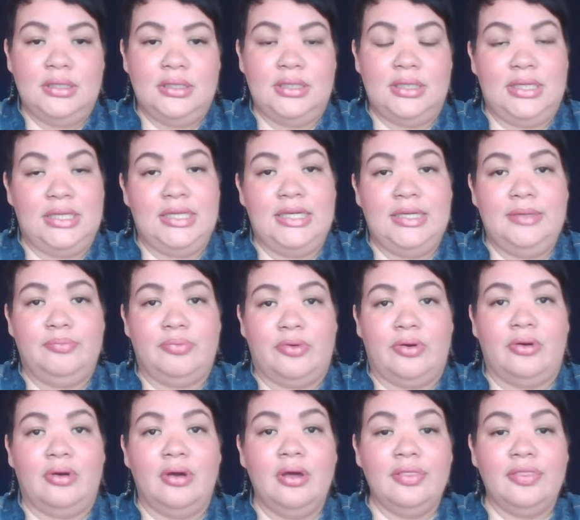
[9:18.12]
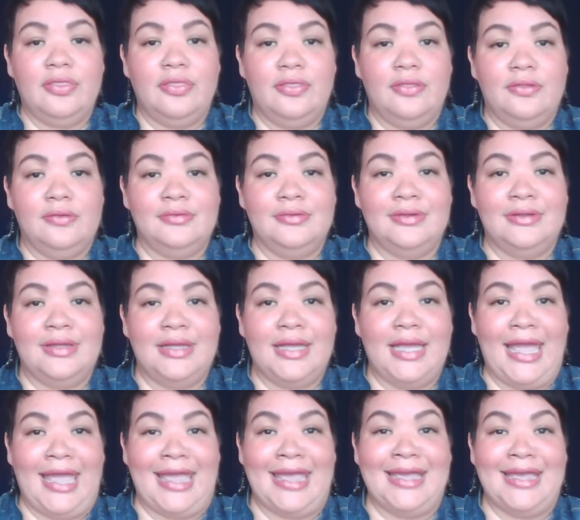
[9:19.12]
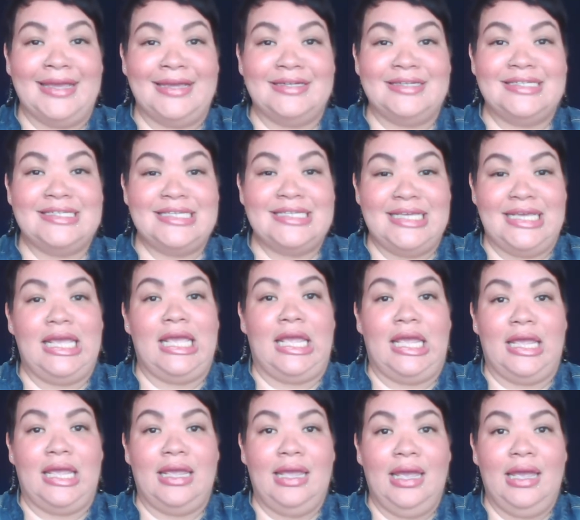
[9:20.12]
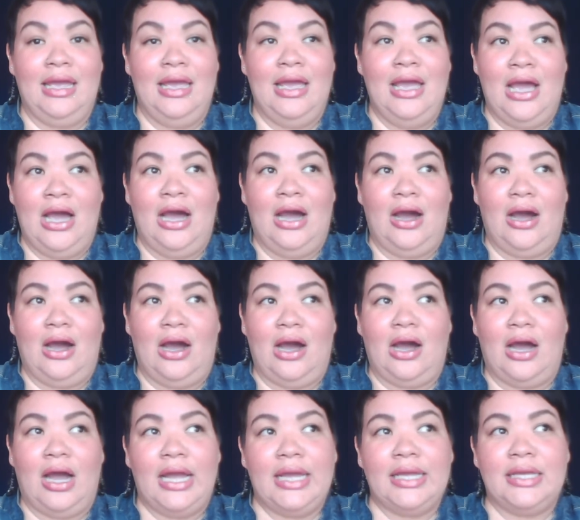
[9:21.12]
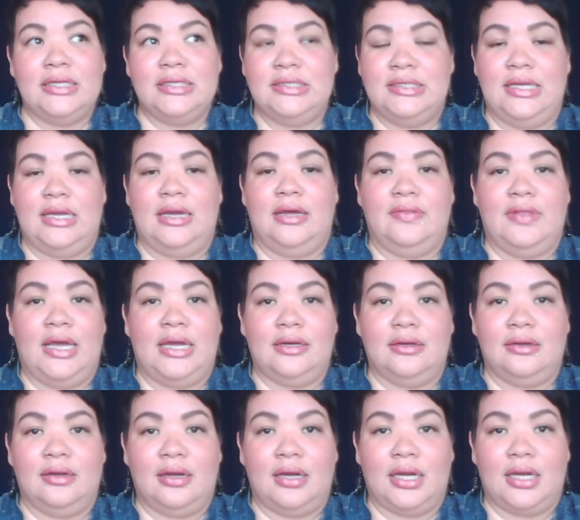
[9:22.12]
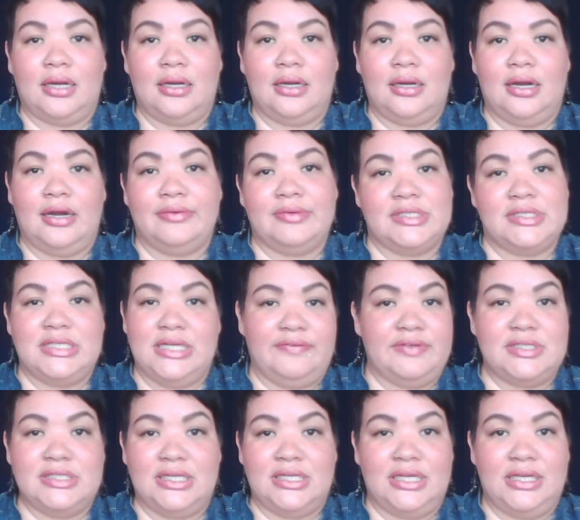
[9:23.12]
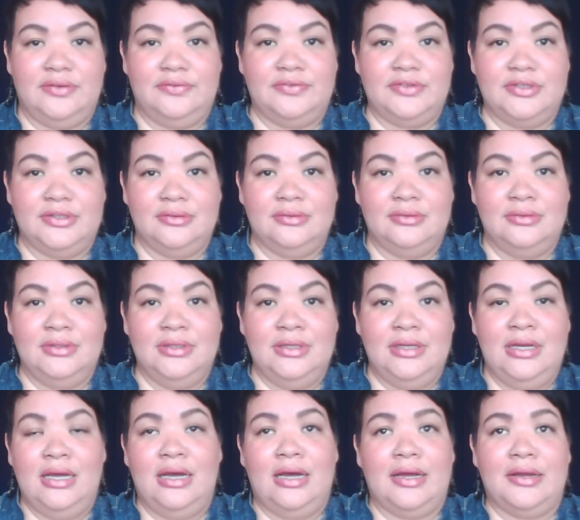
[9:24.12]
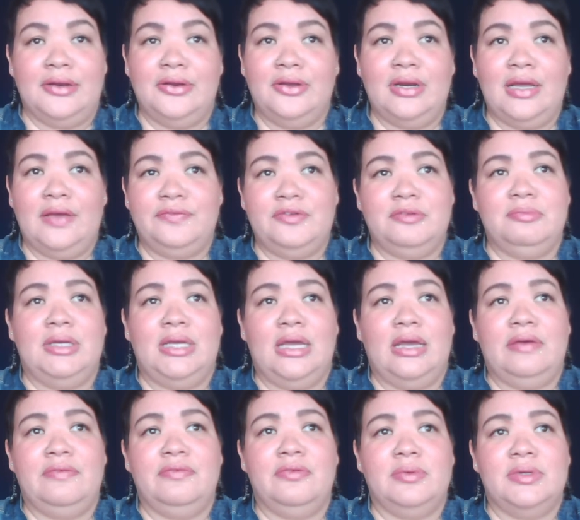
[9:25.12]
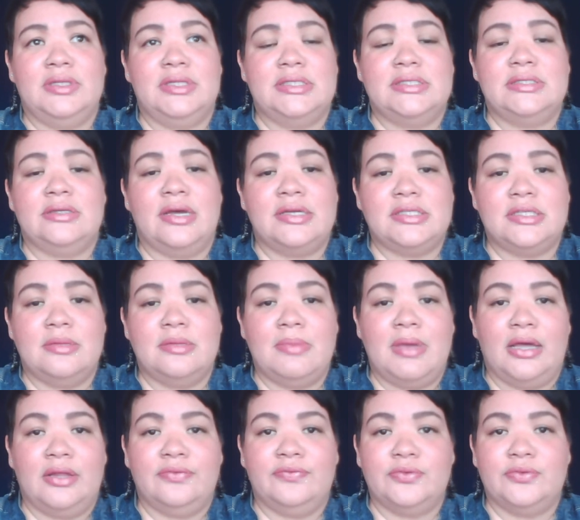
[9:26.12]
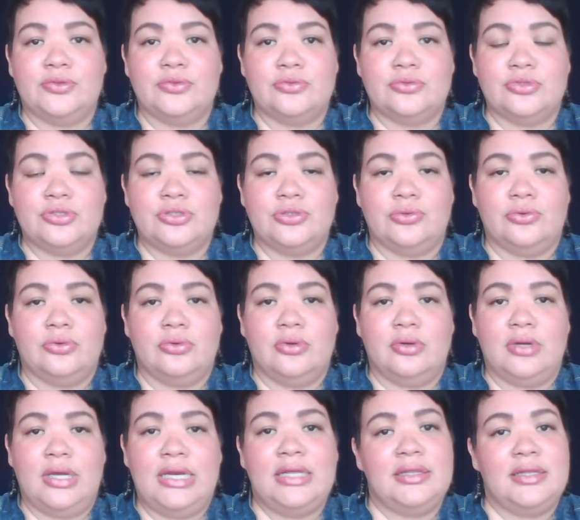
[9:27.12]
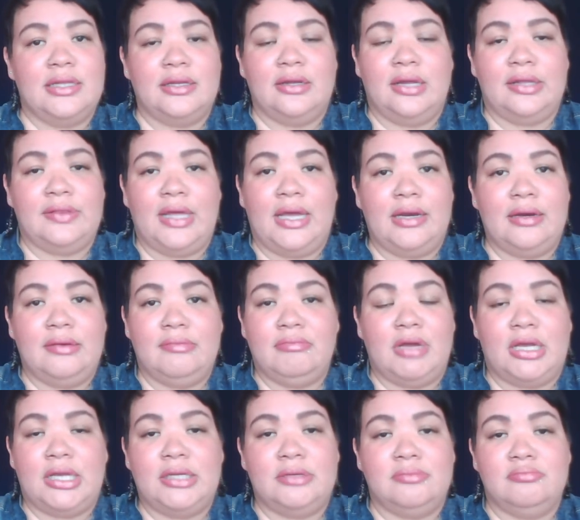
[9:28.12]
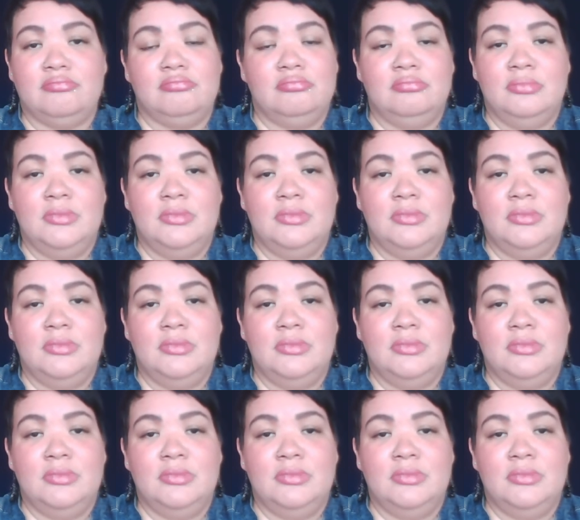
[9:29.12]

clear broth and tea, I can down that like I was never sleeved. I don't have to be careful with the size of the mouthfuls or anything like that. I can